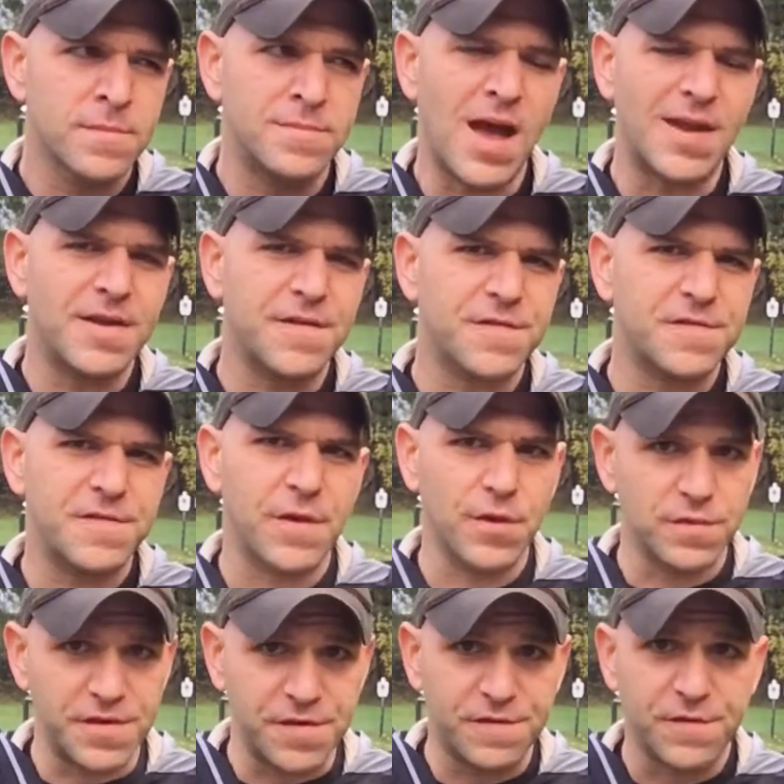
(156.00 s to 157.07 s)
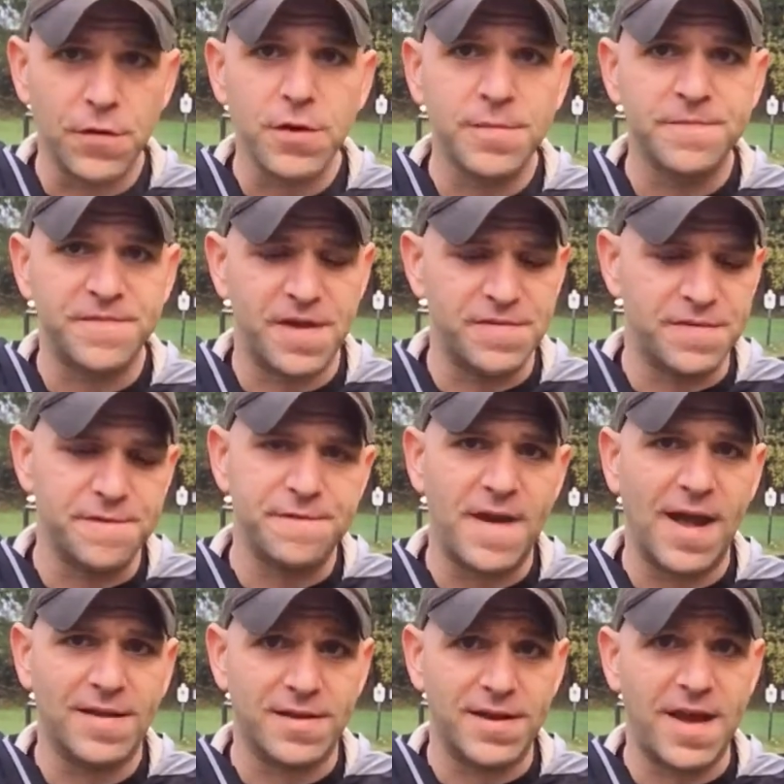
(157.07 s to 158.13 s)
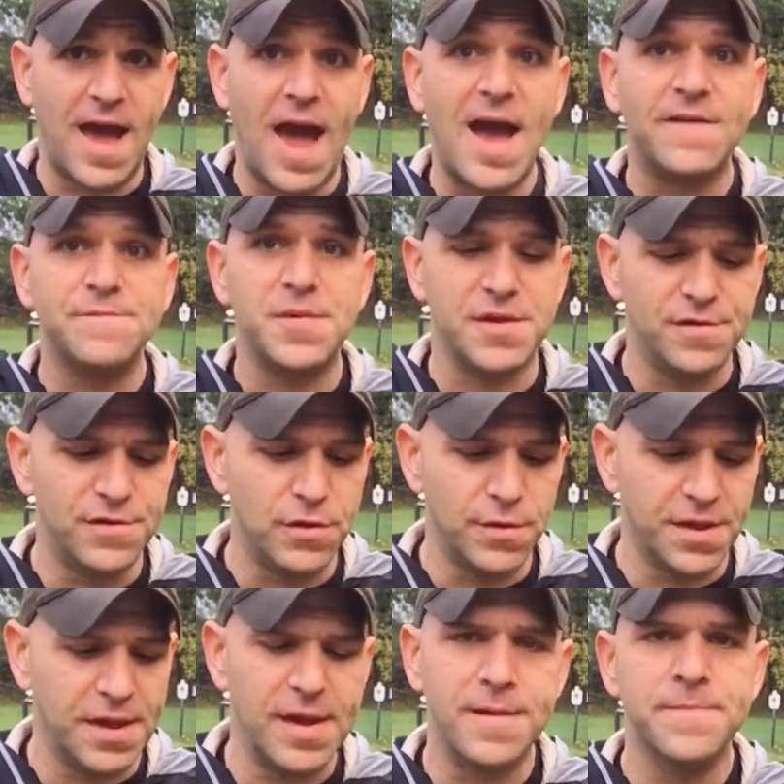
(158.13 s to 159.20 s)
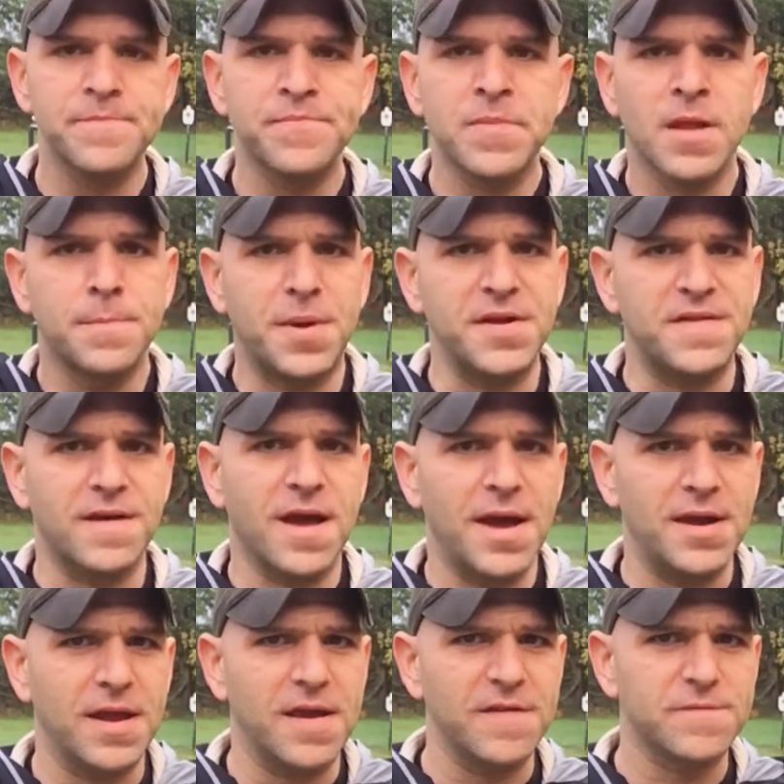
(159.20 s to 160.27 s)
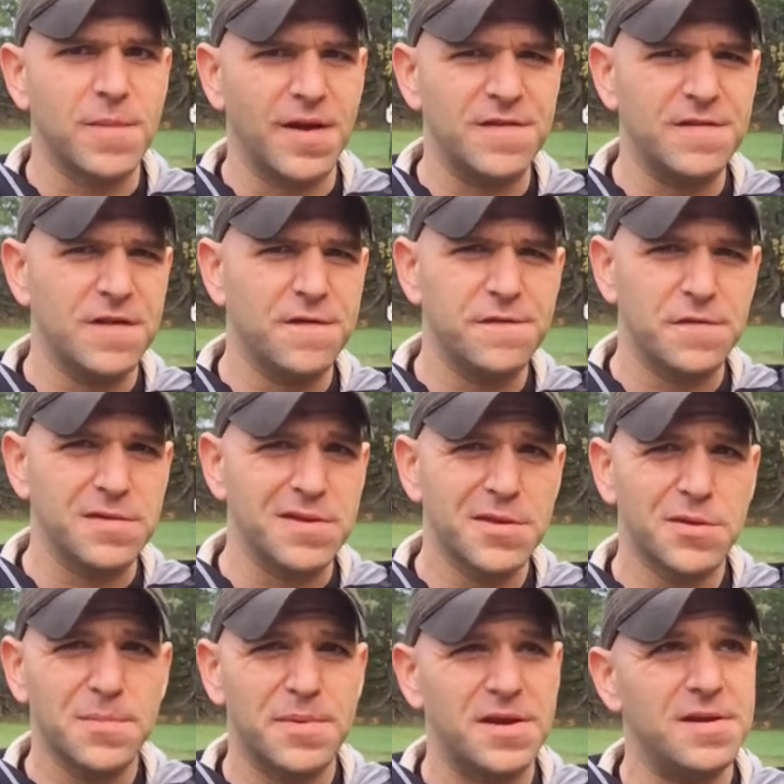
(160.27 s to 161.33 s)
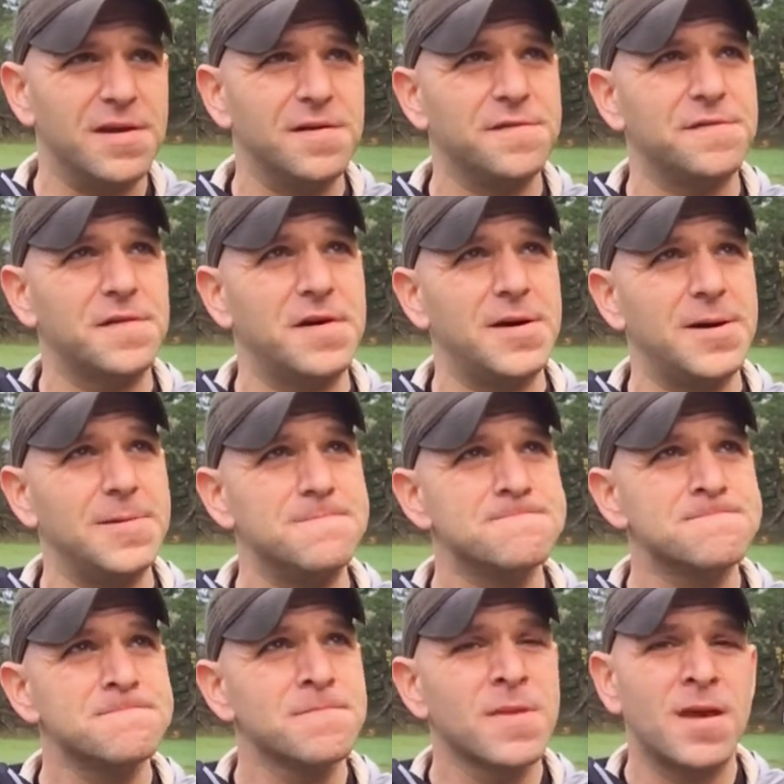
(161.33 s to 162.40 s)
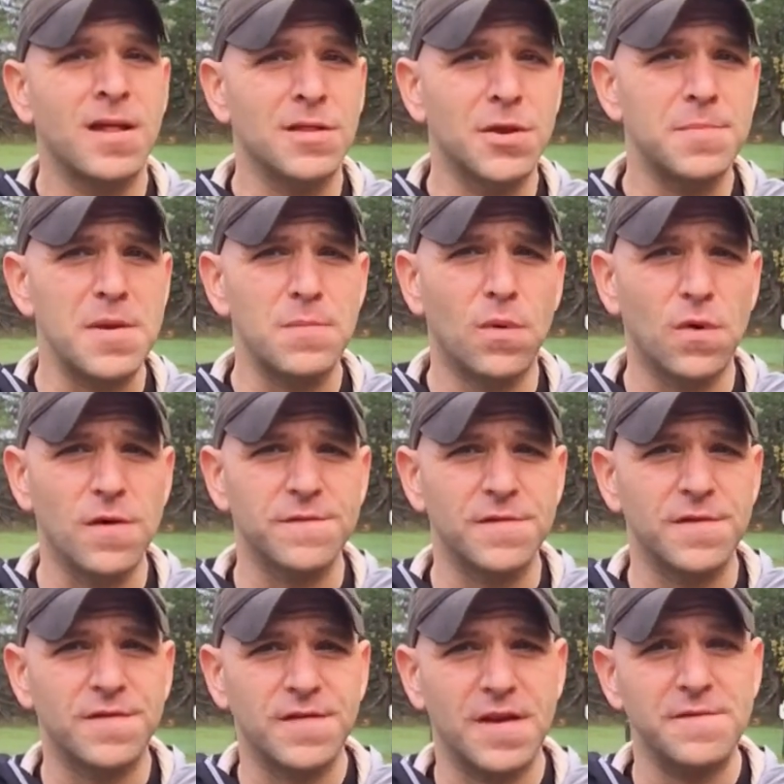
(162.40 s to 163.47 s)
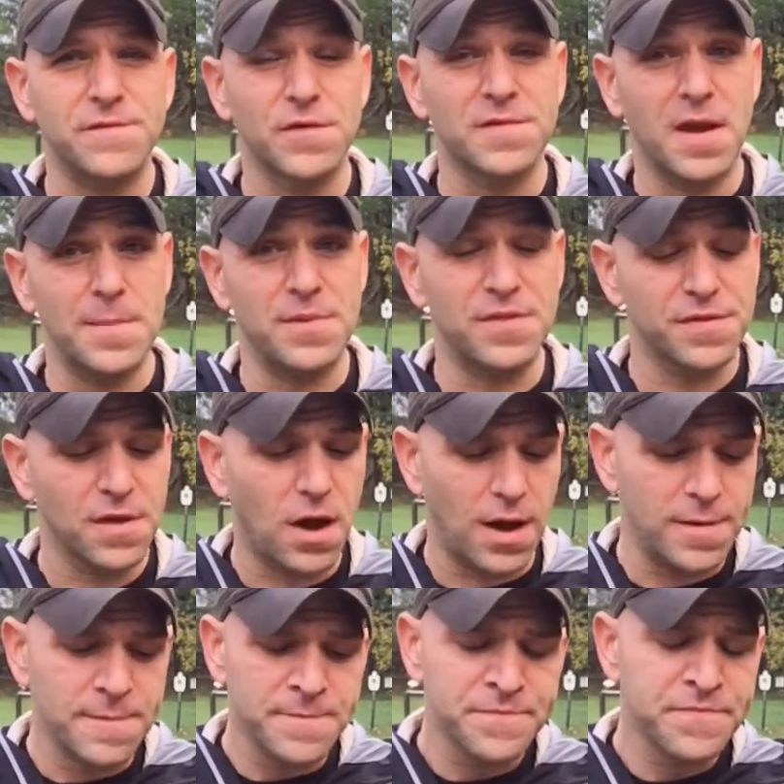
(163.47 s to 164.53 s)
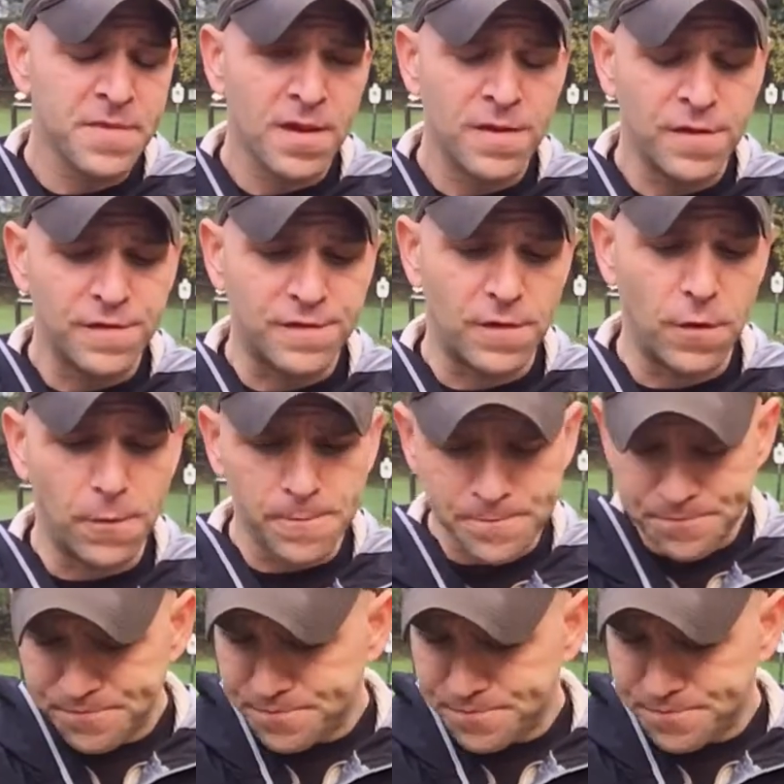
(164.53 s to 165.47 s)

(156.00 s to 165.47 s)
not necessarily circumvent the fact that I have been doing it, but to kind of give myself a little bit of uh, a little bit more of an insightful type of thought. So